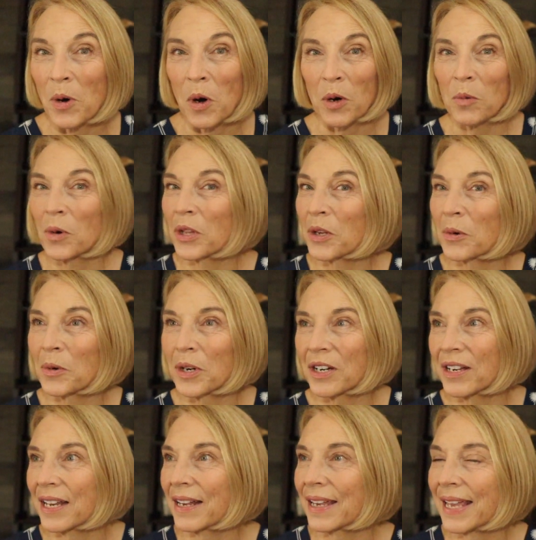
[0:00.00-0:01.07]
or whether we're
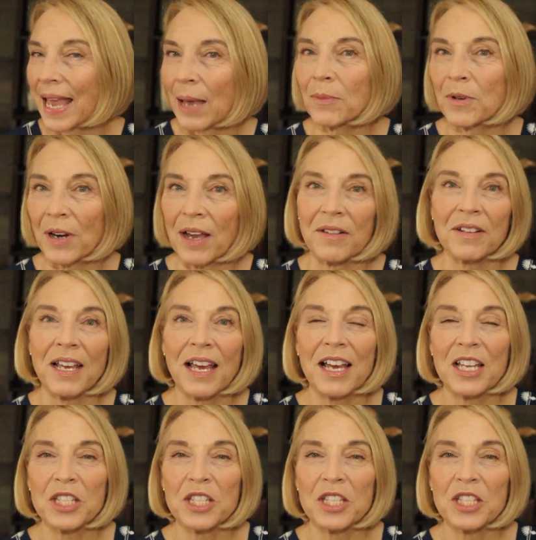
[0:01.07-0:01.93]
in a campground.